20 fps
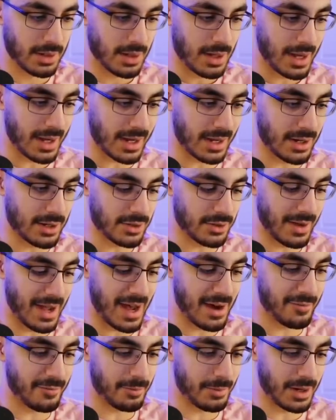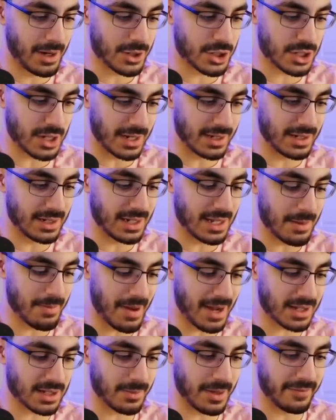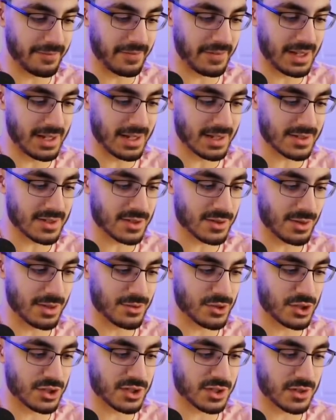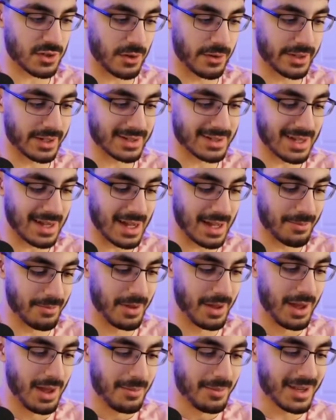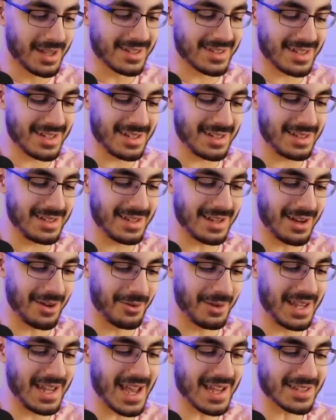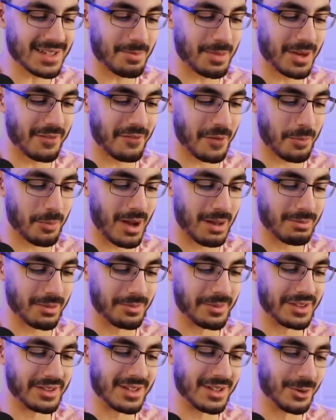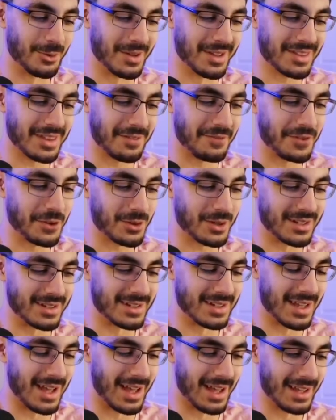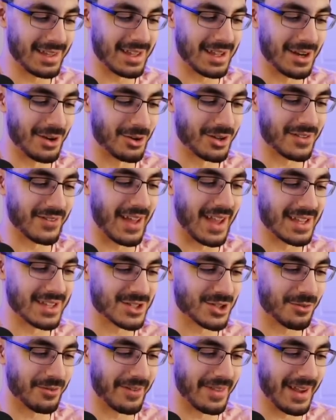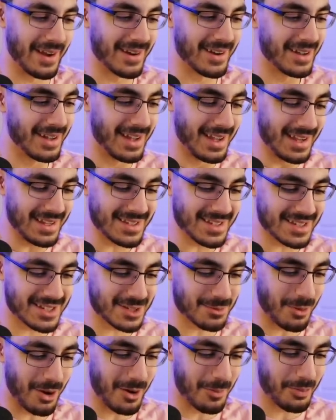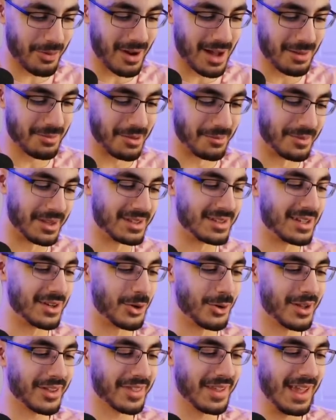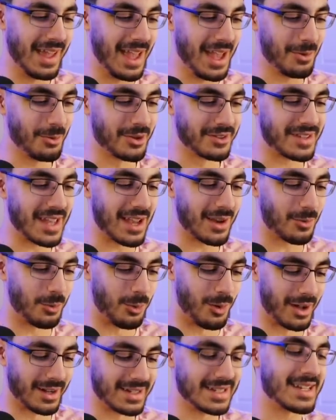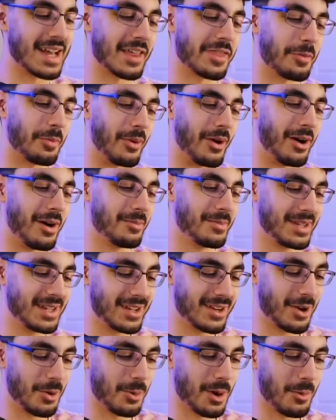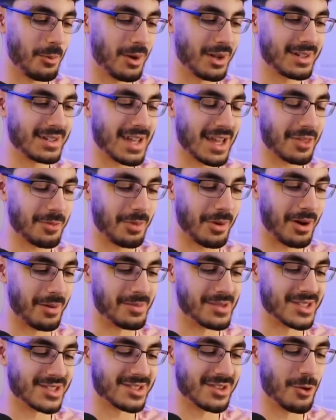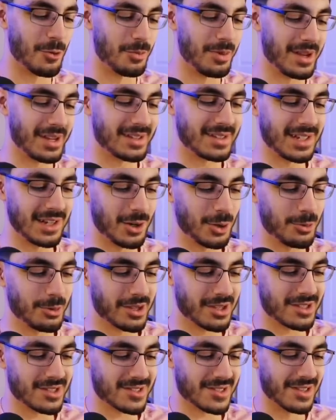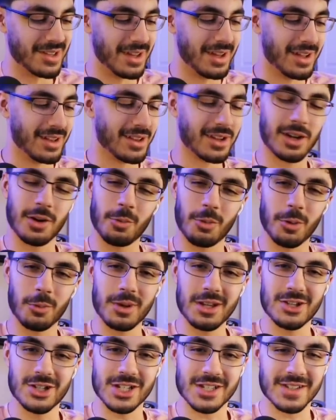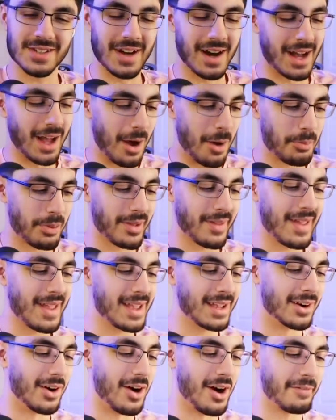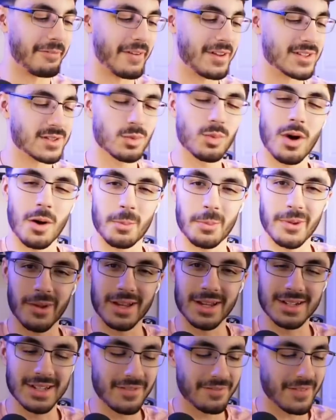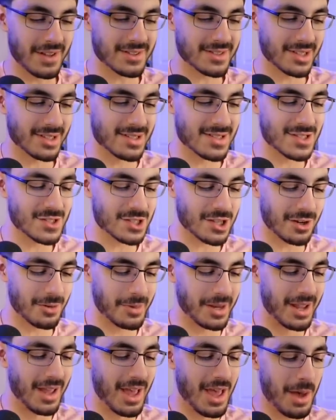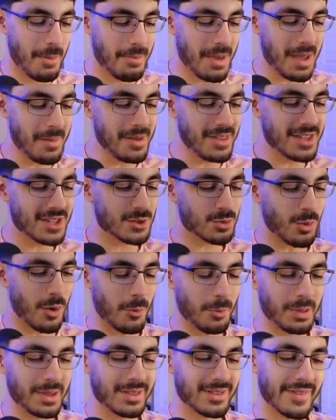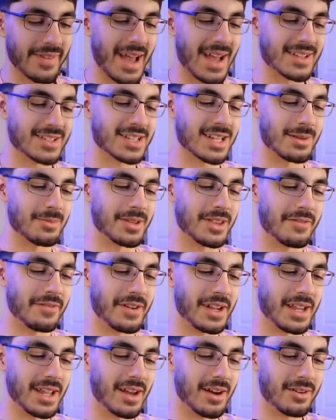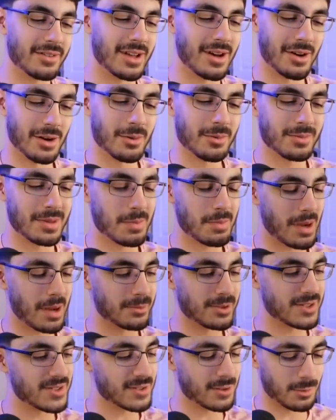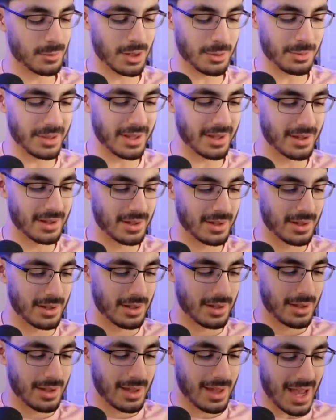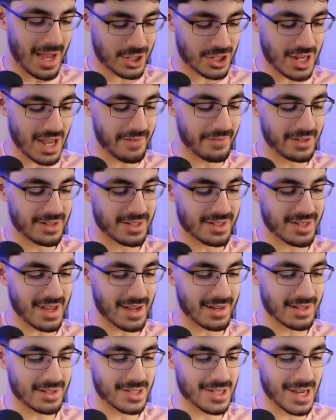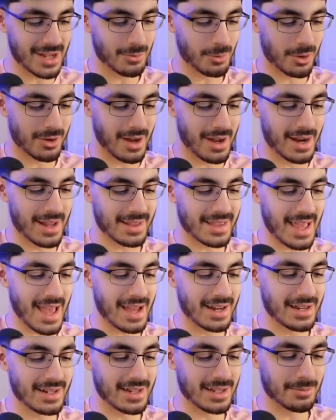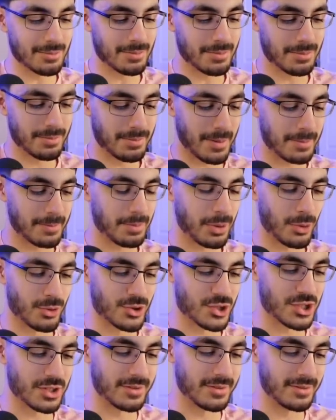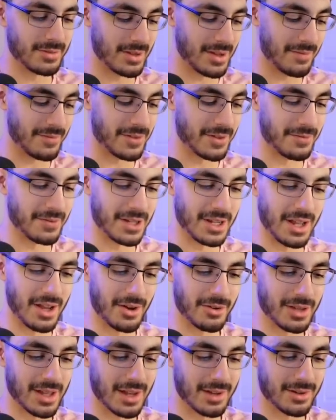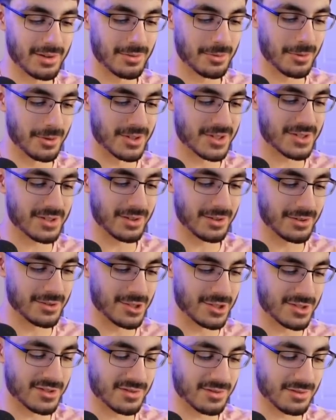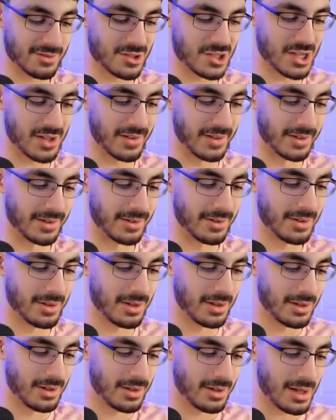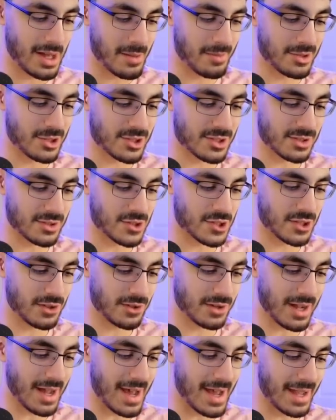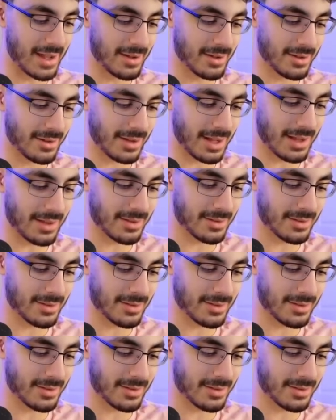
I kind of don't have much. I need to get back to my Phoenix, and so I was just stalling time because he has a bit of a problem to deal with. If you can, glance over there, it's a small problem to deal with. It will take one death bomb, but you know what? One death bomb is no big deal because look at what we just got. Playing offense while playing defense, ladies and gentlemen. Maybe this won't be the last game of the video. No, it probably still will be. Actually, I haven't decided yet. We're not at the editing portion of the video yet. We're still just chilling. I'm just a chill guy. Okay.